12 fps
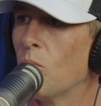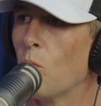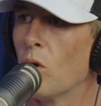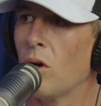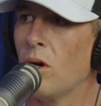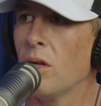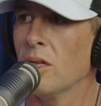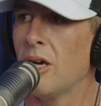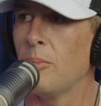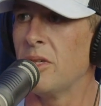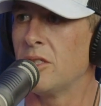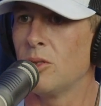we're all
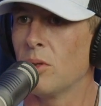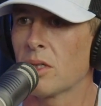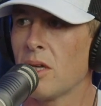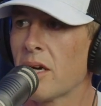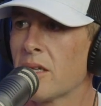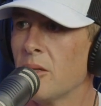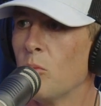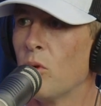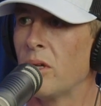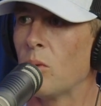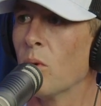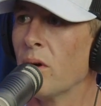up at 2:00 in the
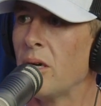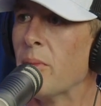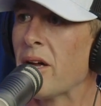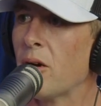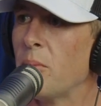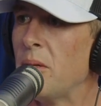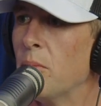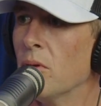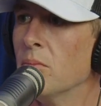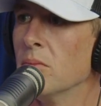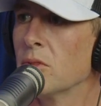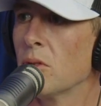morning worrying about our people.